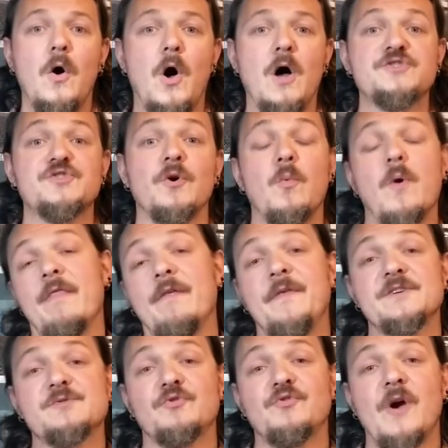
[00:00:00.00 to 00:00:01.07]
Also, one of the
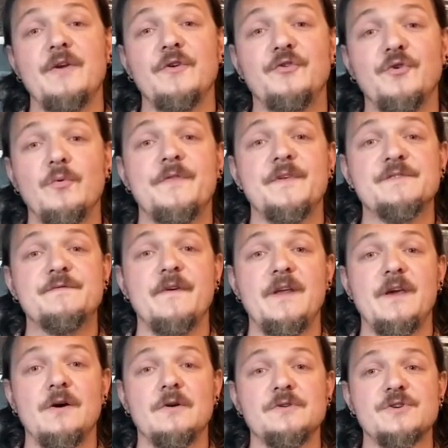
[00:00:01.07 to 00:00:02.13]
things we're trying to do with these
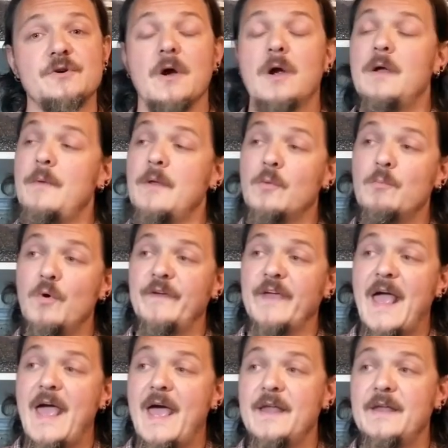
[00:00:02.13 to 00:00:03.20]
videos, or
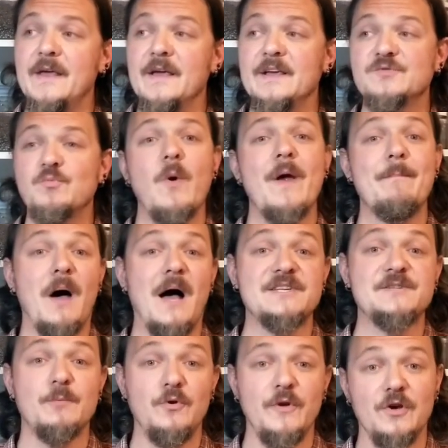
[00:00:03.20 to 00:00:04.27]
moving ahead, is when
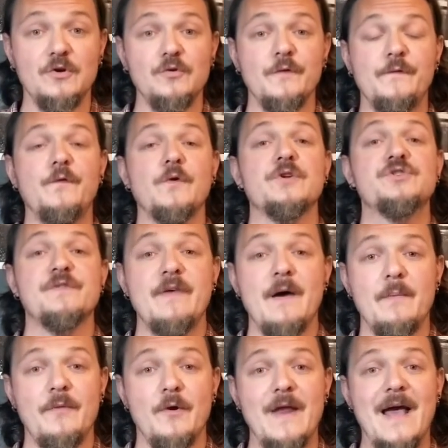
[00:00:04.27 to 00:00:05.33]
possible include footage of
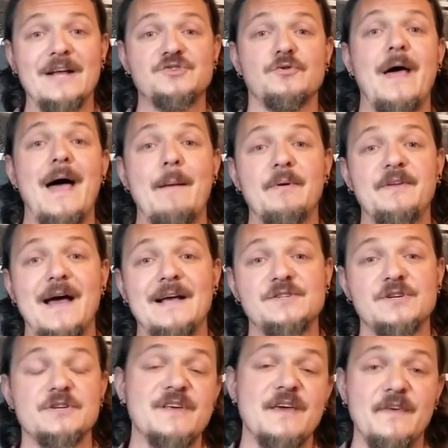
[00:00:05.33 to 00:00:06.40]
them in their natural
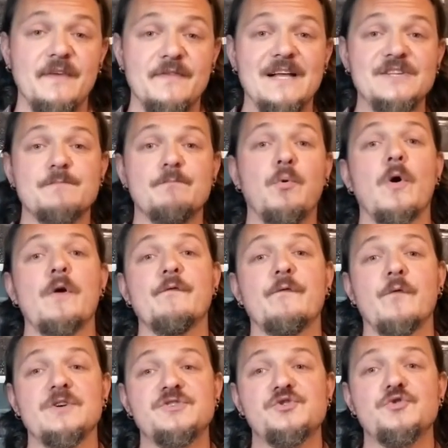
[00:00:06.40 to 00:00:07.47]
habitats, because I think that's important
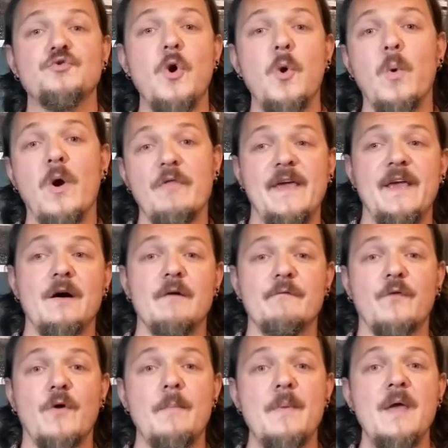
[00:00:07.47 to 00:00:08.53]
for us to know where they come
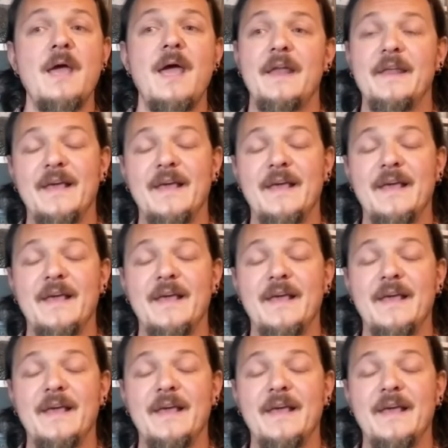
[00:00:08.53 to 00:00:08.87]
from and to